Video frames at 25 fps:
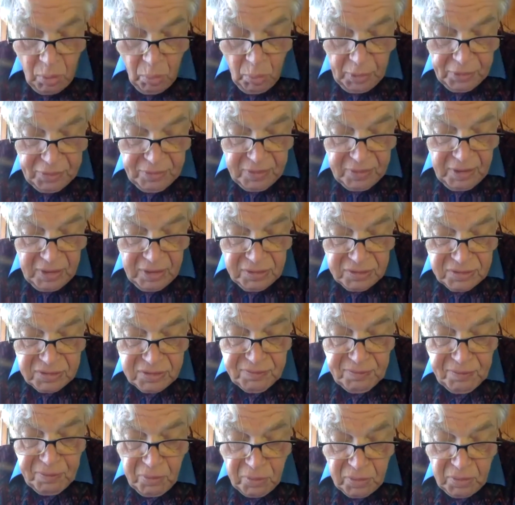with
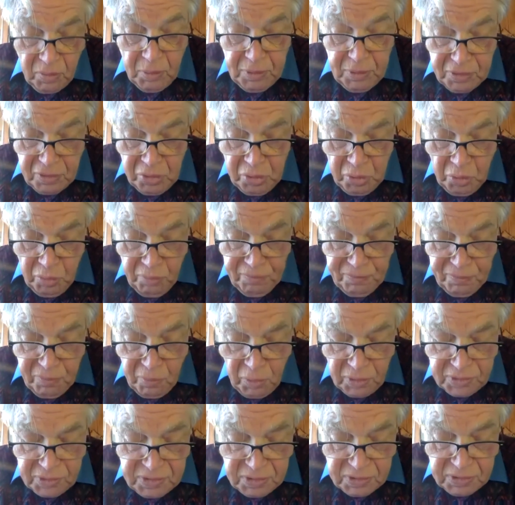these for, with the new
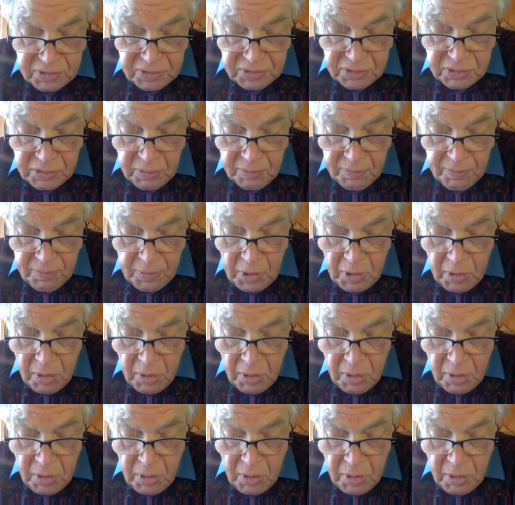forces?